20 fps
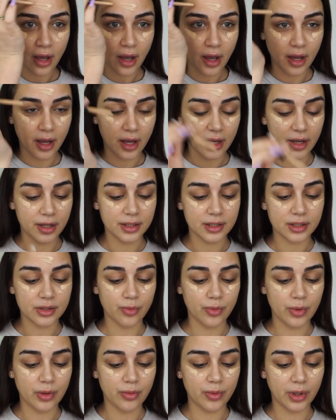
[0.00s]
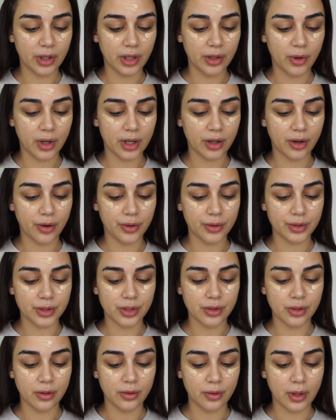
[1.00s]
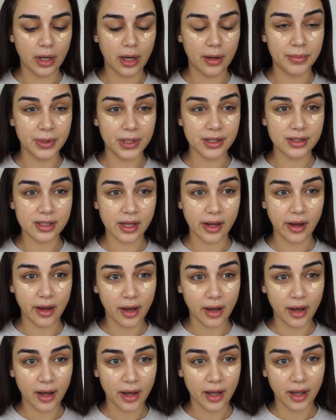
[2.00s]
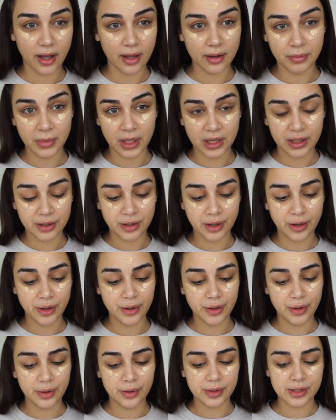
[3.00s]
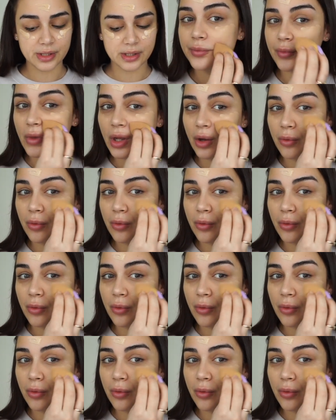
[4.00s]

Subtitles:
and we really want to go to Ibiza and Mykonos.